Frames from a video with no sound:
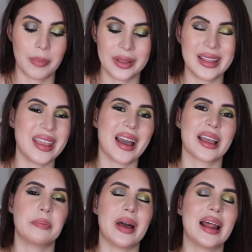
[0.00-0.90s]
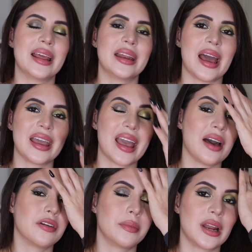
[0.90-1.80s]
But the Yucca palette, I
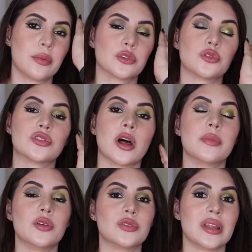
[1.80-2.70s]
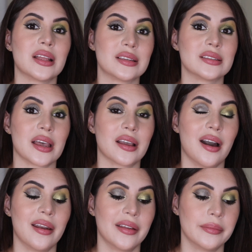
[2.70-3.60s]
haven't been able to stop using it since I
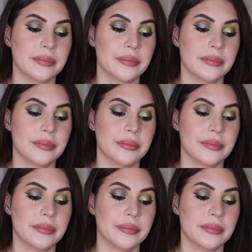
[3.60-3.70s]
got it.